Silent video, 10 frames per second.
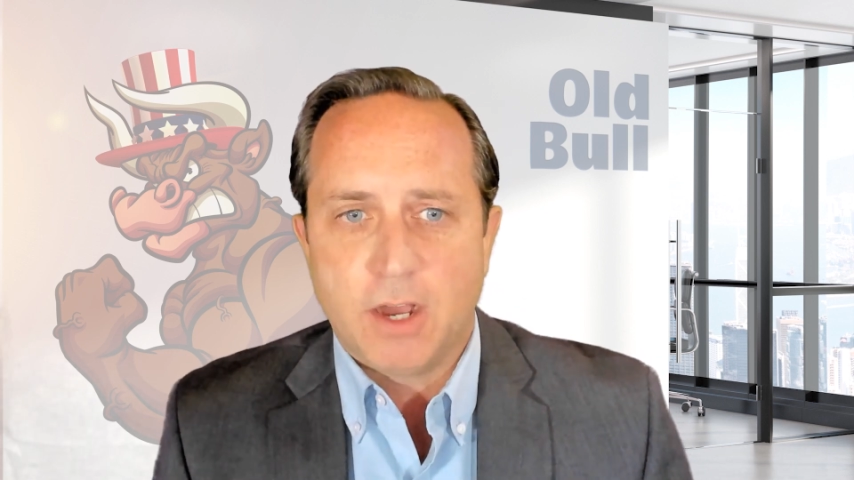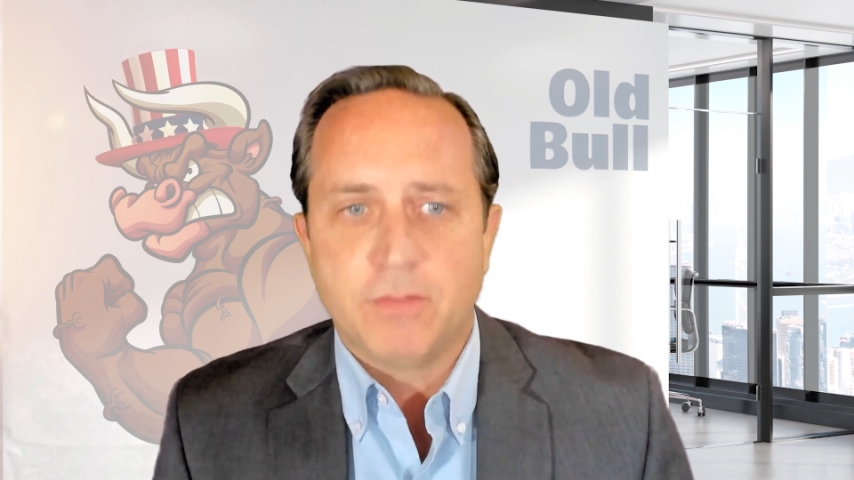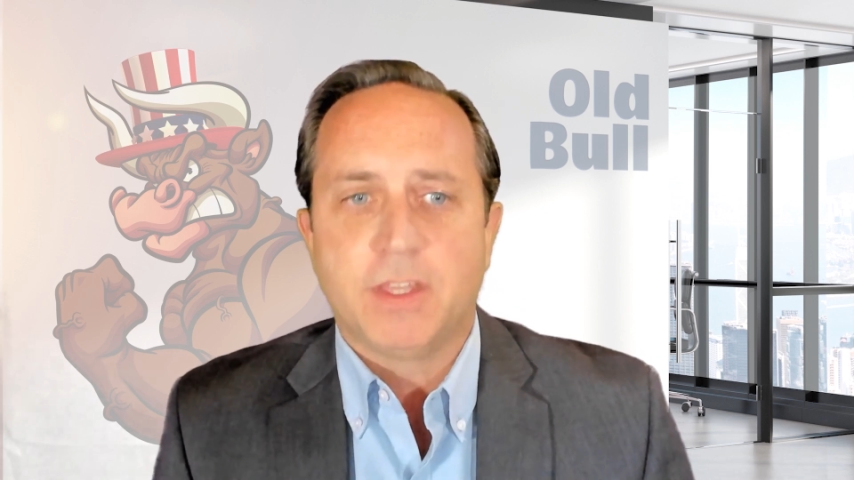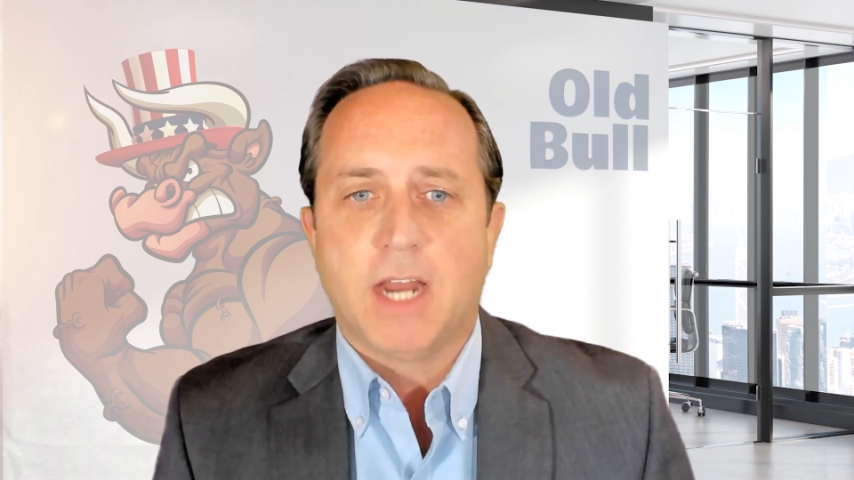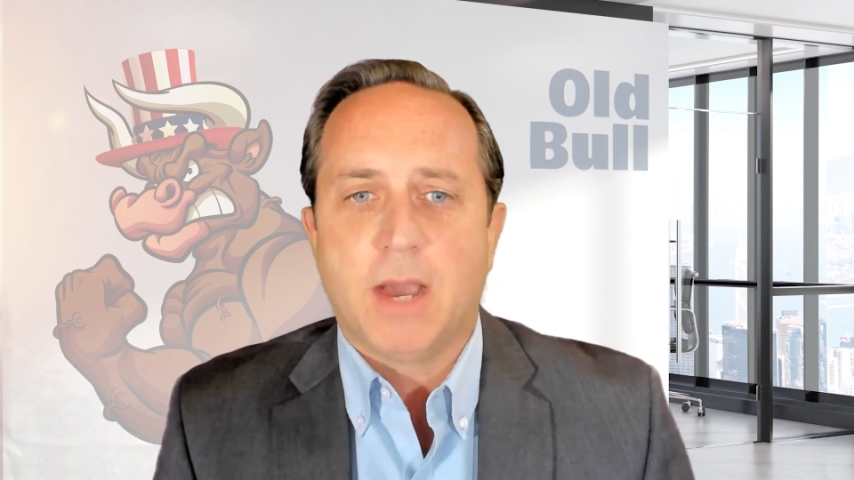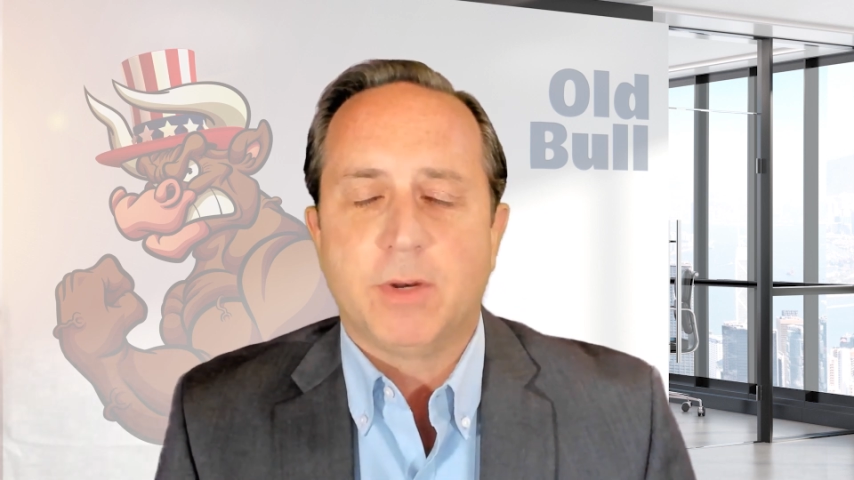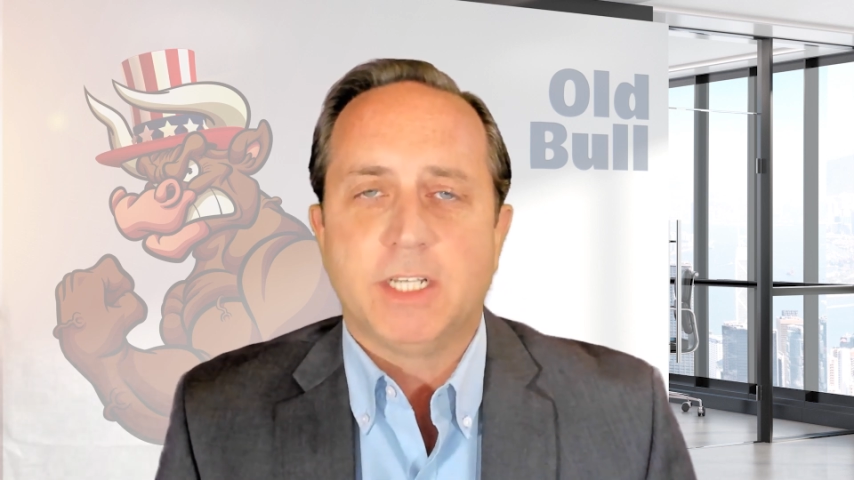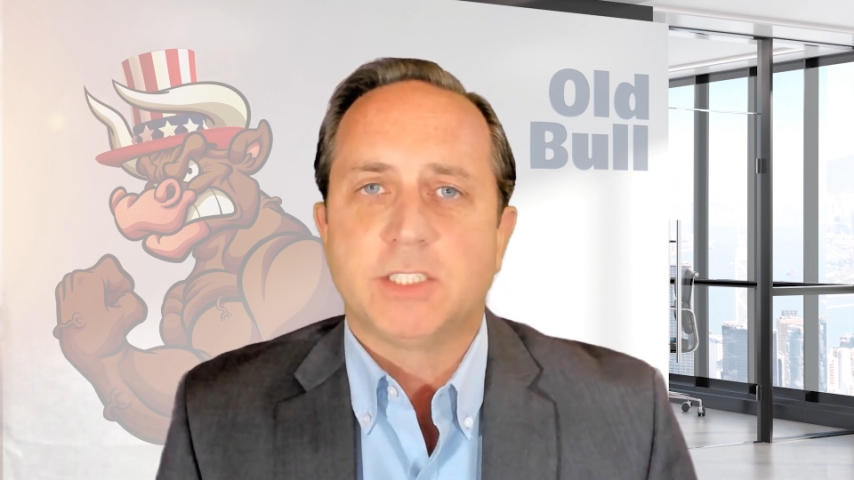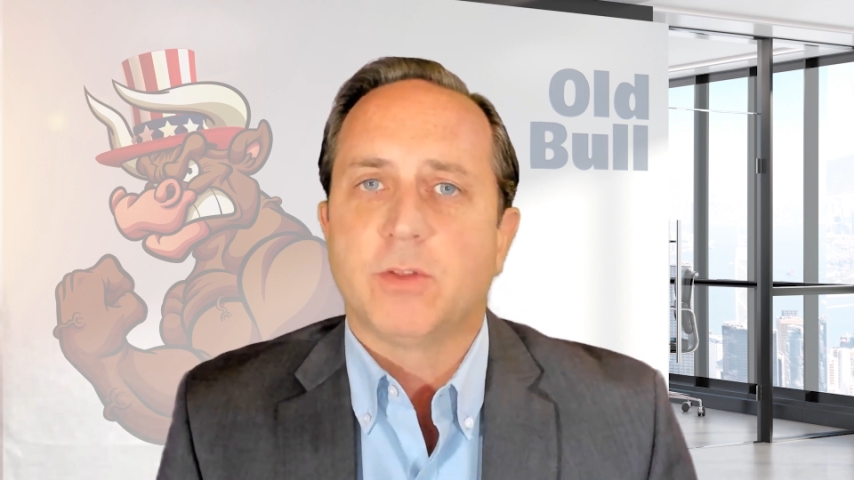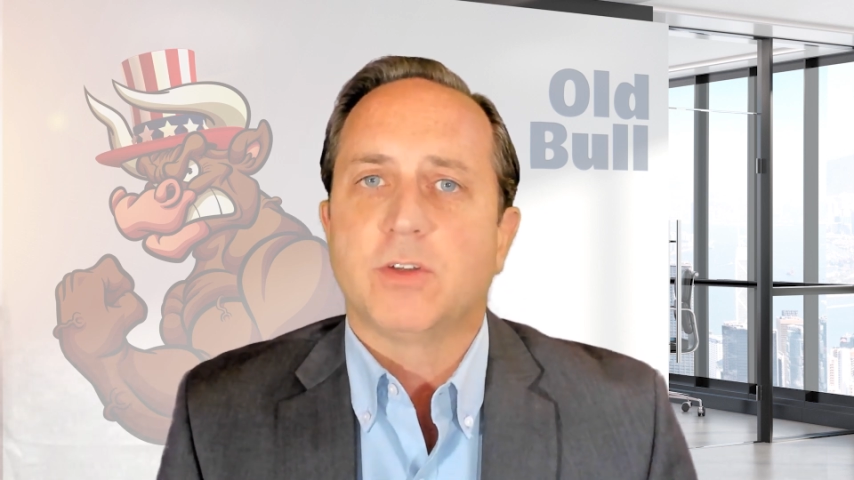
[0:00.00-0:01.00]
of the
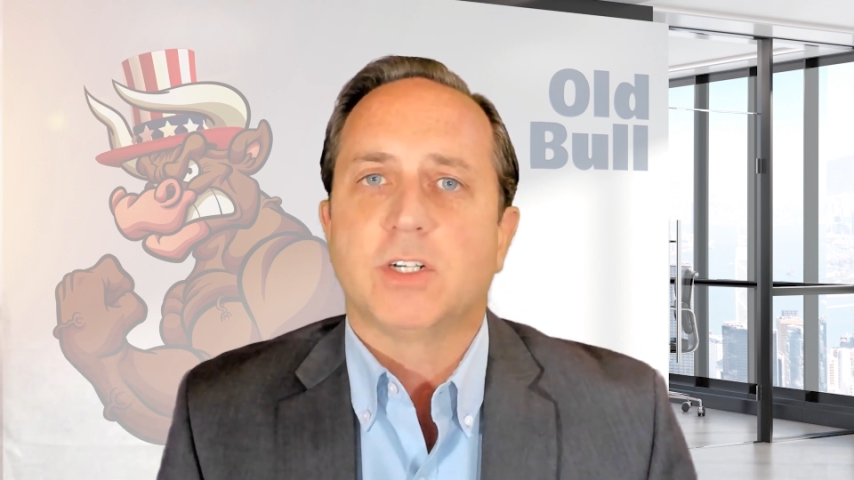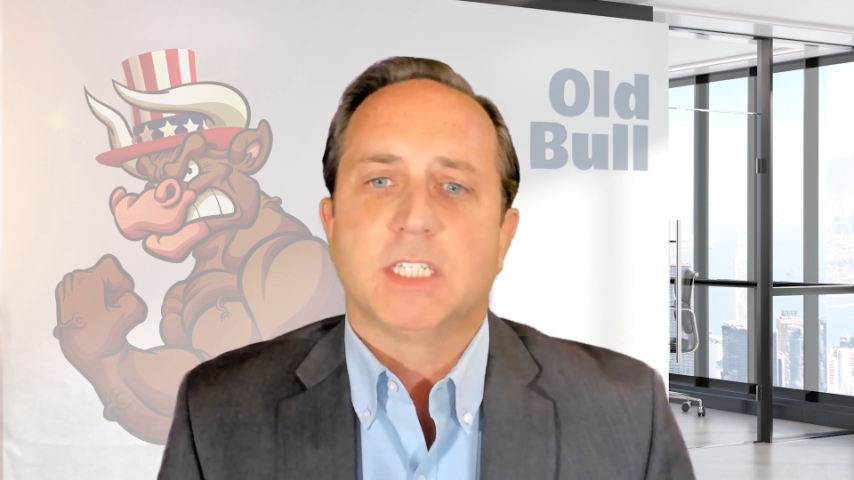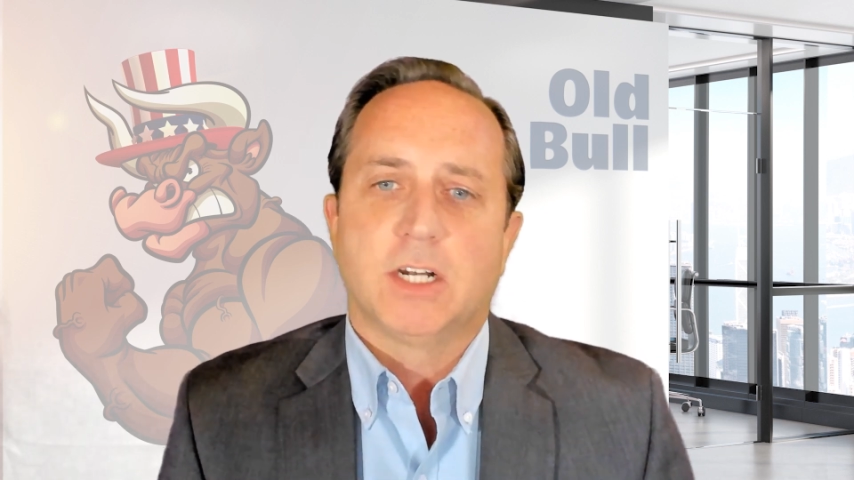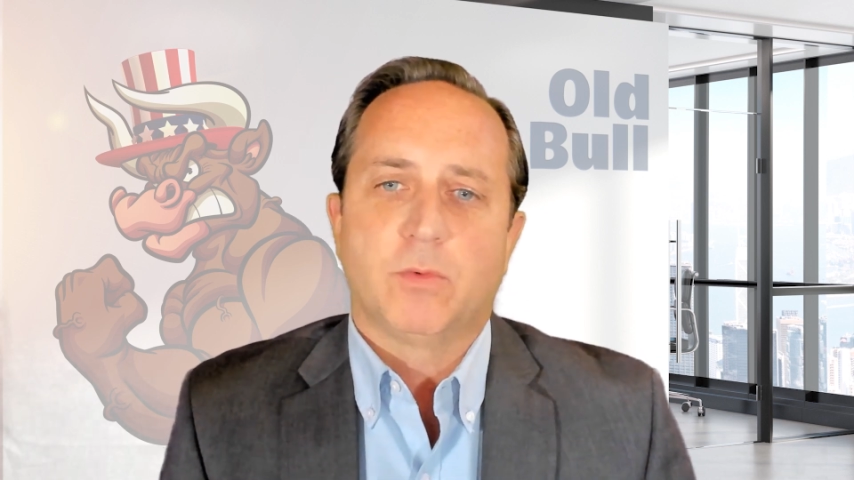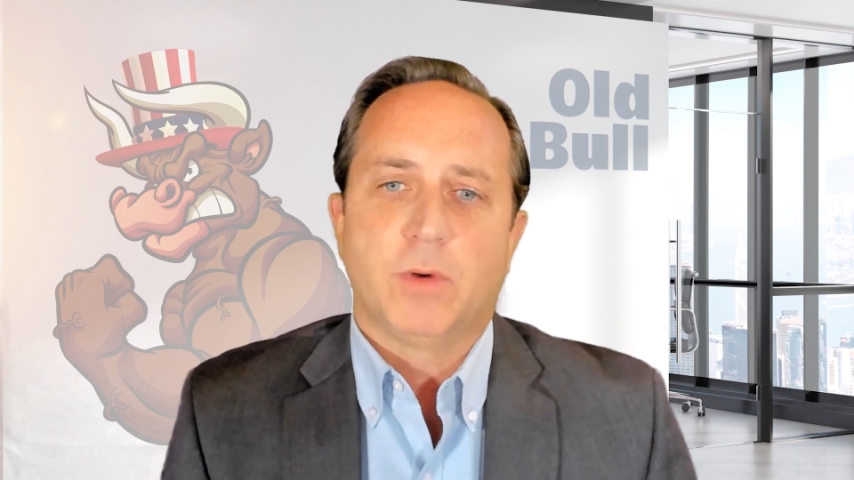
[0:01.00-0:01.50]
nominee, so there is little